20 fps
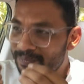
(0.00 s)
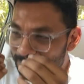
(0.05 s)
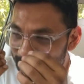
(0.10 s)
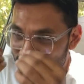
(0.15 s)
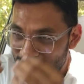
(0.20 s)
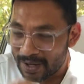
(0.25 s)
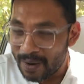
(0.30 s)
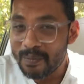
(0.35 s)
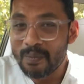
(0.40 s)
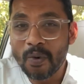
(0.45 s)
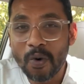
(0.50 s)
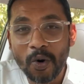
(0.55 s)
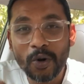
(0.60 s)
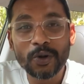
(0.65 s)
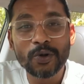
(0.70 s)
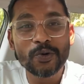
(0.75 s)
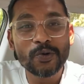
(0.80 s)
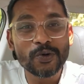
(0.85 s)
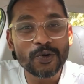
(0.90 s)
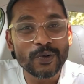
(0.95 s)
the more
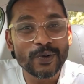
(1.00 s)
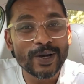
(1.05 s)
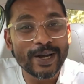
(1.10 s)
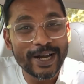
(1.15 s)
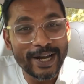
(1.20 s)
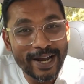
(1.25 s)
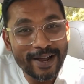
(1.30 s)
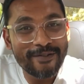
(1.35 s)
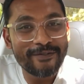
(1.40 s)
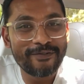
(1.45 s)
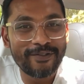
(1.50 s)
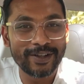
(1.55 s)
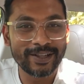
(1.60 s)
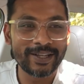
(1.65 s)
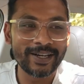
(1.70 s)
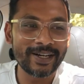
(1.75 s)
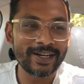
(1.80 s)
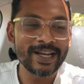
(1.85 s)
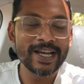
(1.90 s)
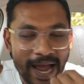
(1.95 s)
you live with
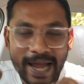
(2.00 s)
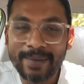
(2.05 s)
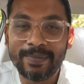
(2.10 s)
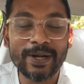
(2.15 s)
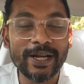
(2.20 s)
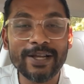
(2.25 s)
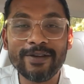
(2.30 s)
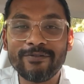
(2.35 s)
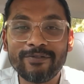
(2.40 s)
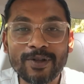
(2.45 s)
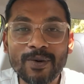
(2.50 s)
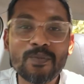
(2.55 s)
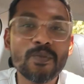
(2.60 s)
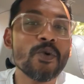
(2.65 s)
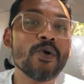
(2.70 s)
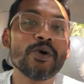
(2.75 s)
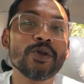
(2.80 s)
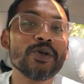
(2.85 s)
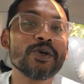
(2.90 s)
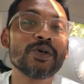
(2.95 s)
it, I believe the
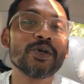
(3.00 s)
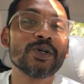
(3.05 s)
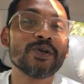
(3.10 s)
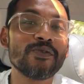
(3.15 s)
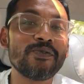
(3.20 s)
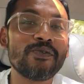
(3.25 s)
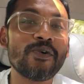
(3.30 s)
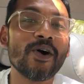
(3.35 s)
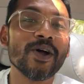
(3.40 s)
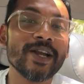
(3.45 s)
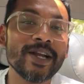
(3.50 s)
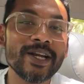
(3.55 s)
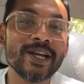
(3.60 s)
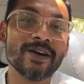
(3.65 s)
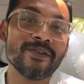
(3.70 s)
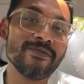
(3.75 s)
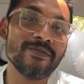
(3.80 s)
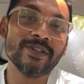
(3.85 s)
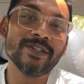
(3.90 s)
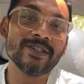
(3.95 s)
more you're going to fall in
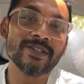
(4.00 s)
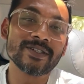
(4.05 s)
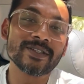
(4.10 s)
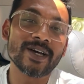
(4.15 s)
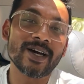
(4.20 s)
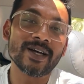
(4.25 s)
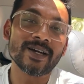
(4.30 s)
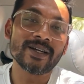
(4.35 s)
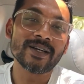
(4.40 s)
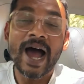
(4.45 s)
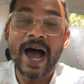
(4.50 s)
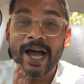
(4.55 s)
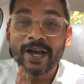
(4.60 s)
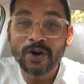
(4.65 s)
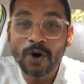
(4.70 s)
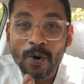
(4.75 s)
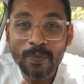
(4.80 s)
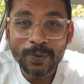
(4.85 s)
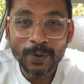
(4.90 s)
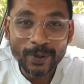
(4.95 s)
love with this car. I
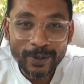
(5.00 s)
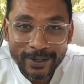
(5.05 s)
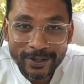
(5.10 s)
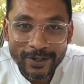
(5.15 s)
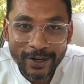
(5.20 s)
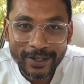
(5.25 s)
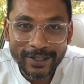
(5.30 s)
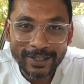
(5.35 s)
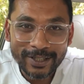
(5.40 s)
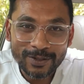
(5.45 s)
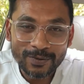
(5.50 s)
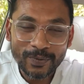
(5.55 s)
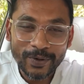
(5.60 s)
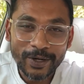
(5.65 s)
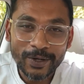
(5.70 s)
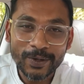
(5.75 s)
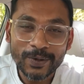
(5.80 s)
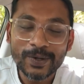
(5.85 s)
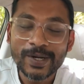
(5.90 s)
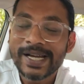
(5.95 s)
hope you enjoyed this
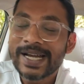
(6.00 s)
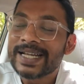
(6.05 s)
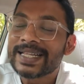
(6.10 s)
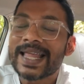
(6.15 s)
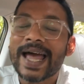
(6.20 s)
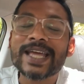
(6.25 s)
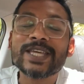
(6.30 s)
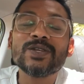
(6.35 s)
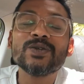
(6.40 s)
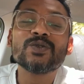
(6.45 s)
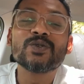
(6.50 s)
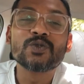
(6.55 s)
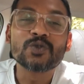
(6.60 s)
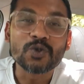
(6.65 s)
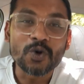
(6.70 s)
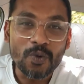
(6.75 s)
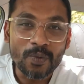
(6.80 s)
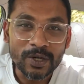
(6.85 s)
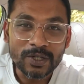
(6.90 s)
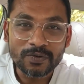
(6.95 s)
video. Thank you
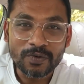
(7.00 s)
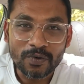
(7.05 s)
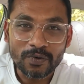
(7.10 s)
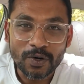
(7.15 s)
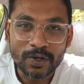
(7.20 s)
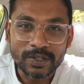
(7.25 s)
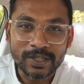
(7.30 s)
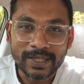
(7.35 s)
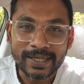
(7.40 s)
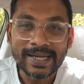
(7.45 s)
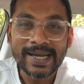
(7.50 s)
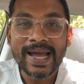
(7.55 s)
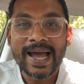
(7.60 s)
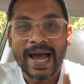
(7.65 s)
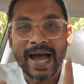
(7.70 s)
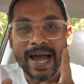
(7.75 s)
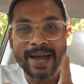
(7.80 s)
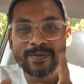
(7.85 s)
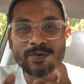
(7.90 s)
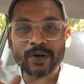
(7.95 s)
so much for watching.
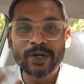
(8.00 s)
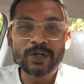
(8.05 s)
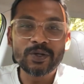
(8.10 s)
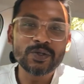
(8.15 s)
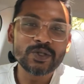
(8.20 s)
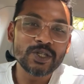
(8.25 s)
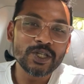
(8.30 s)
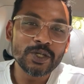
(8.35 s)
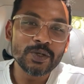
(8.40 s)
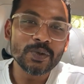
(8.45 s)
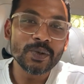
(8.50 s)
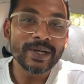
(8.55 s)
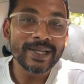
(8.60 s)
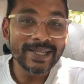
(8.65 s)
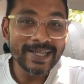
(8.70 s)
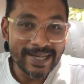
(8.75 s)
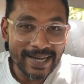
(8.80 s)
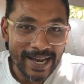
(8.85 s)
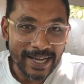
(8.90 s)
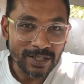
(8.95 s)
I'm going to see you in
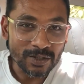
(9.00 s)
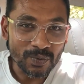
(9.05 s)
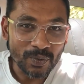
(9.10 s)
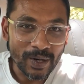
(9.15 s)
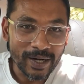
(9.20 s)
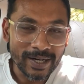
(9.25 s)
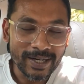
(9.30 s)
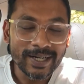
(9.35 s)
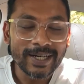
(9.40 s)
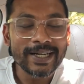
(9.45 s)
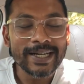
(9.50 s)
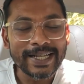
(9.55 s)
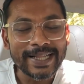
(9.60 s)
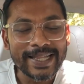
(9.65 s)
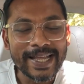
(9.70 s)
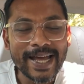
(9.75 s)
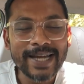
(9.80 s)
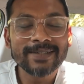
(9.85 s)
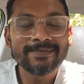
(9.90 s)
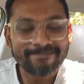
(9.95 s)
the next one. Till
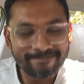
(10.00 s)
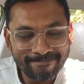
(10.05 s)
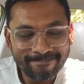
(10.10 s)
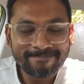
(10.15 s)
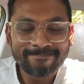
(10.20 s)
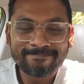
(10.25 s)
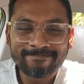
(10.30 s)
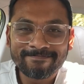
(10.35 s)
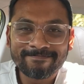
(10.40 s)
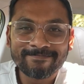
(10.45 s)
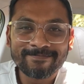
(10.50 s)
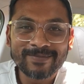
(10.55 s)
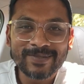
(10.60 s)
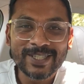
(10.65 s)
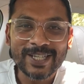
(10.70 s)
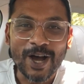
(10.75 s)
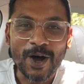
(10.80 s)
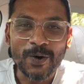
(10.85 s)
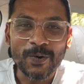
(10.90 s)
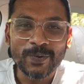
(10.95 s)
then,
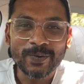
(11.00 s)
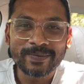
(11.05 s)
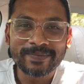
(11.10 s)
ciao.